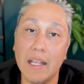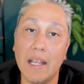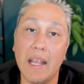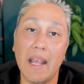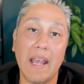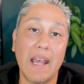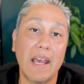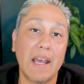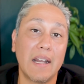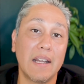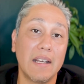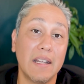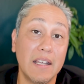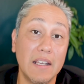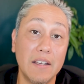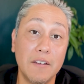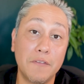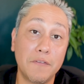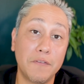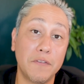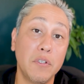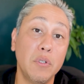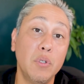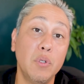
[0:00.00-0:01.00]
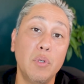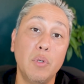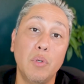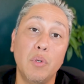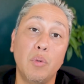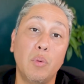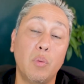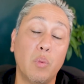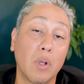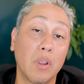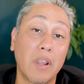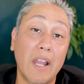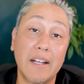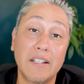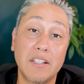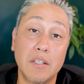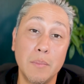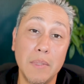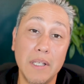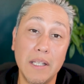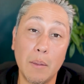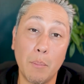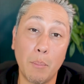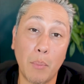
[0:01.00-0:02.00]
And if you would like to
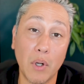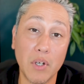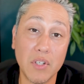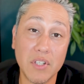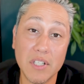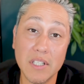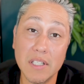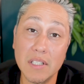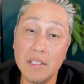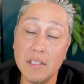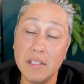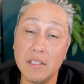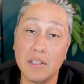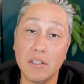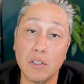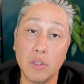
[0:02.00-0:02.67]
meet in person,